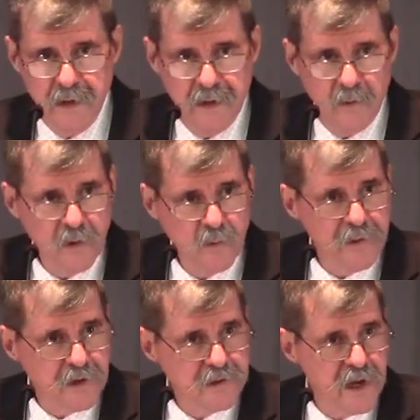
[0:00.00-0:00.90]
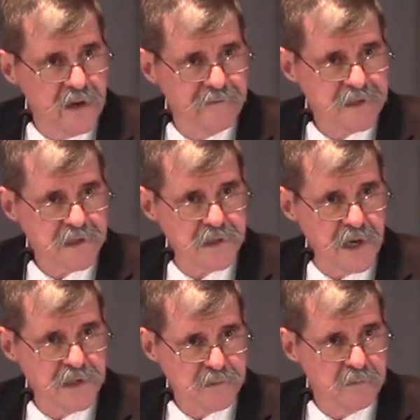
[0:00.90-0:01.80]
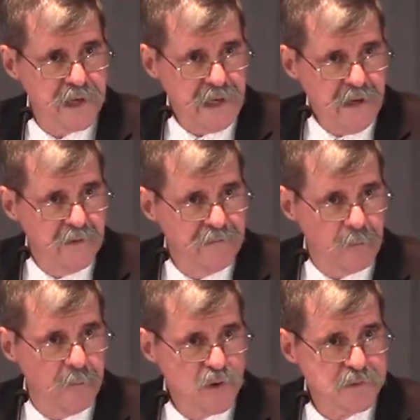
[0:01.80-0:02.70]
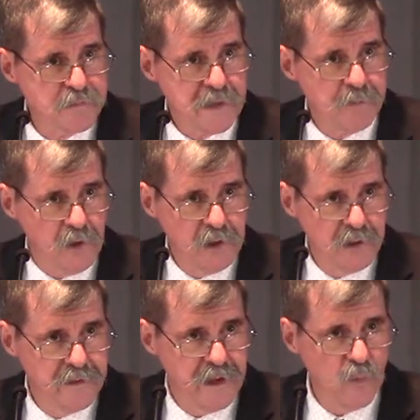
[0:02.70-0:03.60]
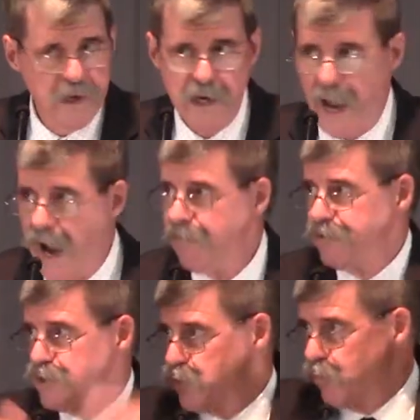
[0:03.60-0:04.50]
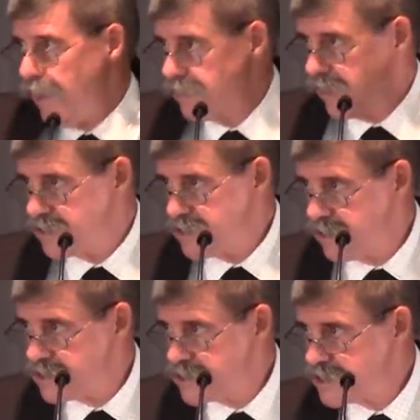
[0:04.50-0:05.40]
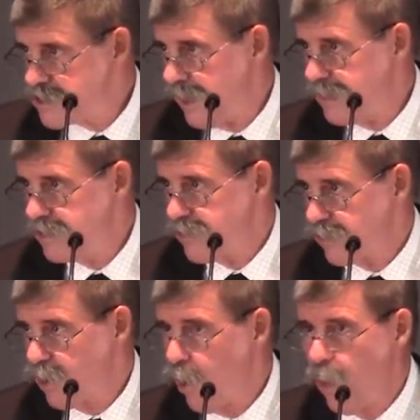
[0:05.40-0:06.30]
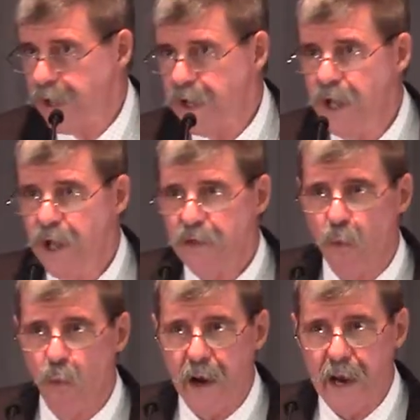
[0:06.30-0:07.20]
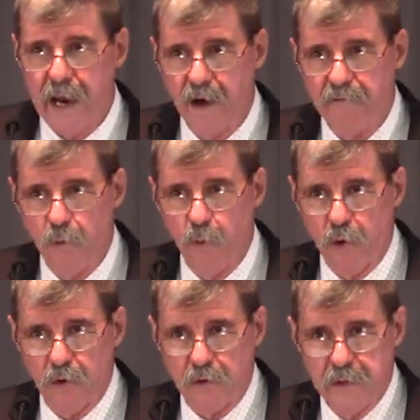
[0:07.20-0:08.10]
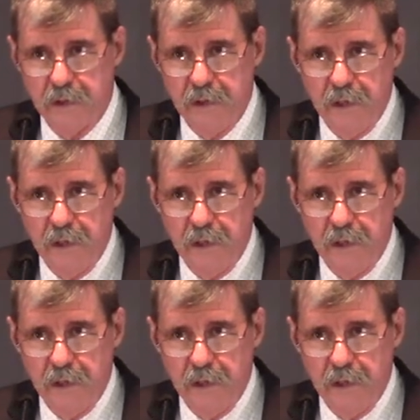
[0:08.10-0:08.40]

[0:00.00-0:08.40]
And when will their day of visitation be for most people? that we have surrounding us in this society that are going the way of the world?